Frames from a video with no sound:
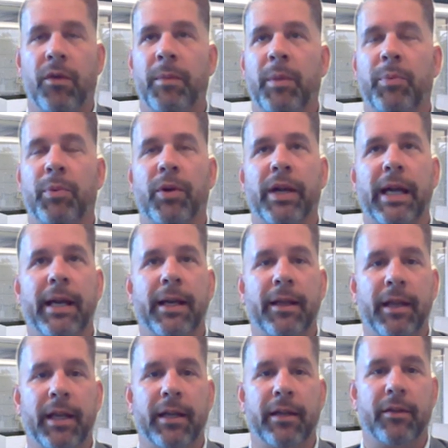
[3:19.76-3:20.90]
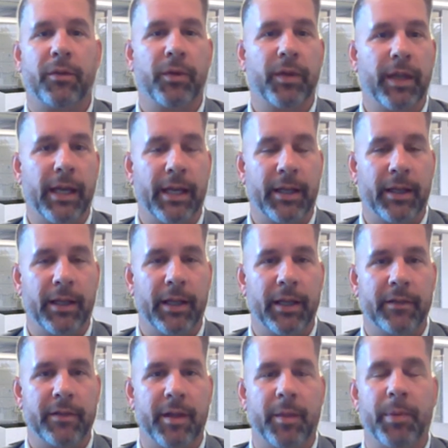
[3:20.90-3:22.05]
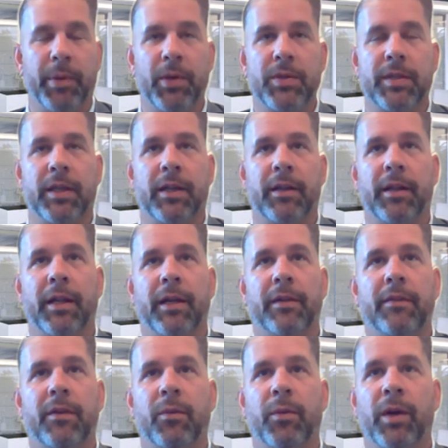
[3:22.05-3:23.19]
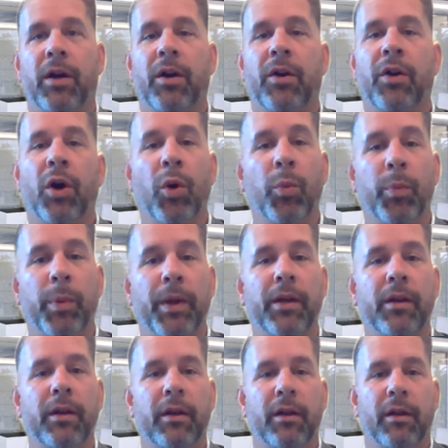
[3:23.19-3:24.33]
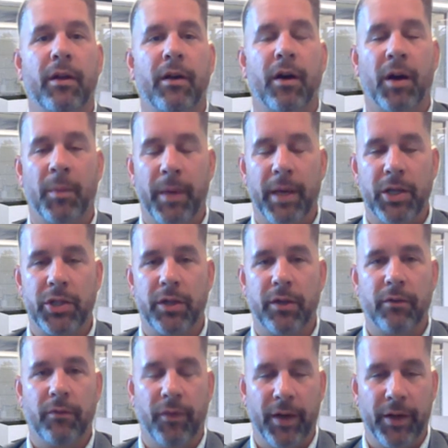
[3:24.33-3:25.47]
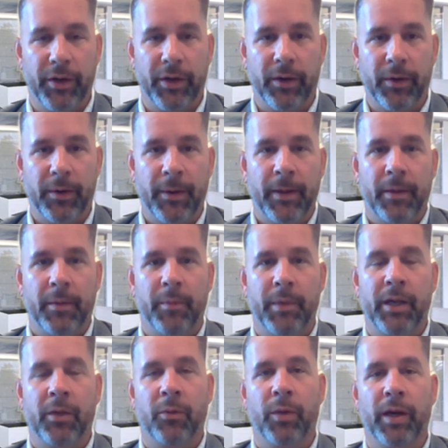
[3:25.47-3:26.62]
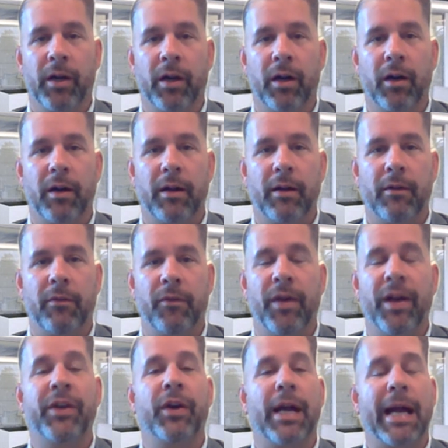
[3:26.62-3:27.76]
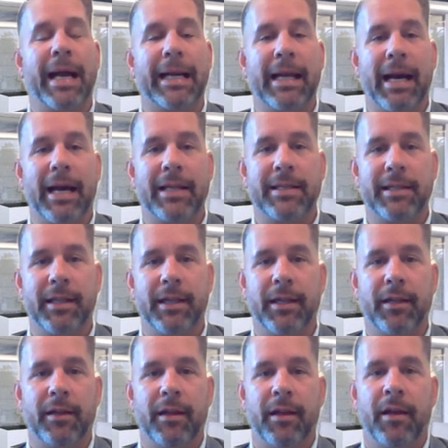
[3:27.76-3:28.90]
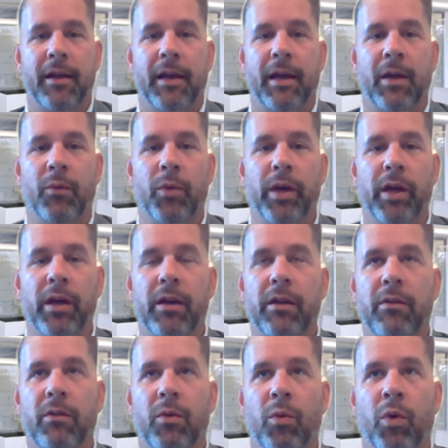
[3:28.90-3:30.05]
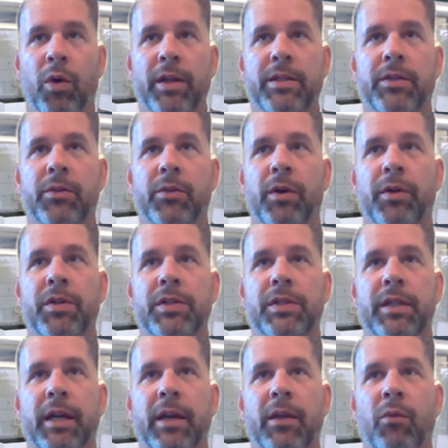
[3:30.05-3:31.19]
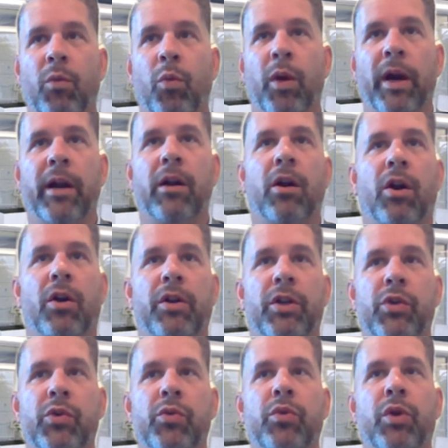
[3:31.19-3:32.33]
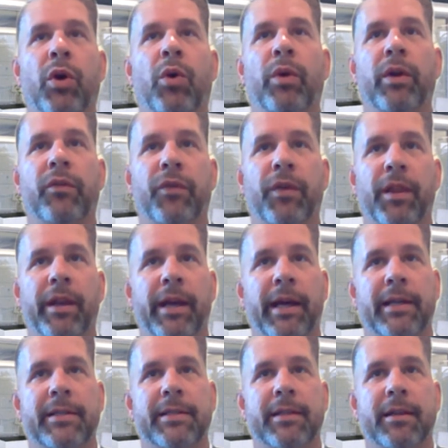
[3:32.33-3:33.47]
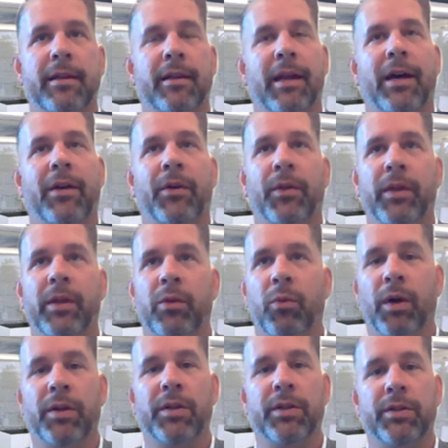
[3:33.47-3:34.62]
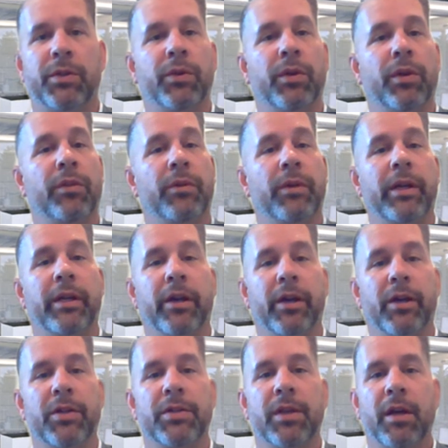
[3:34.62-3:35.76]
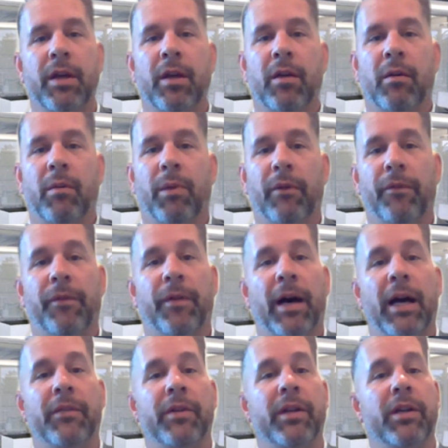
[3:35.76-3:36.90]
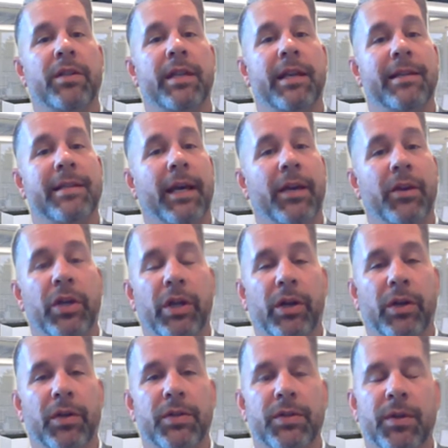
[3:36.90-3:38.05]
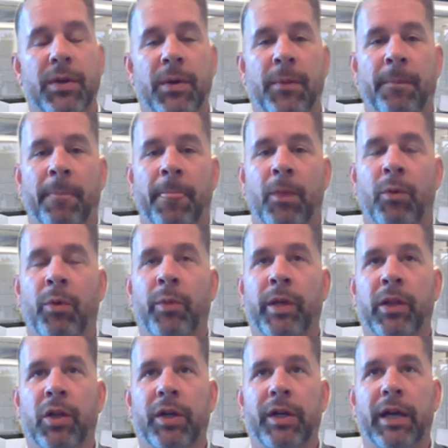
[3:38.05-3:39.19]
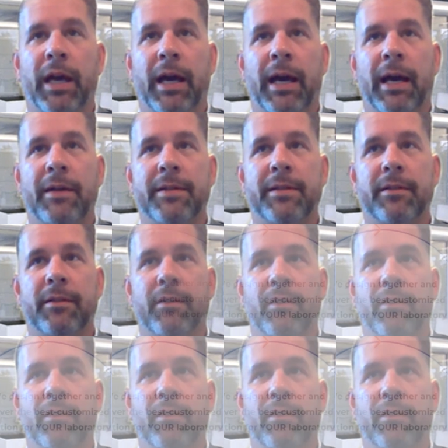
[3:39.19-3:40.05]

from the pre-analytic through the analytic to the post-analytic. We are an open automation vendor, meaning we are vendor agnostic, and we want to understand where are you going for the next, not only 1 to 2 to 3 years, but 5 years and 10 years. When we look at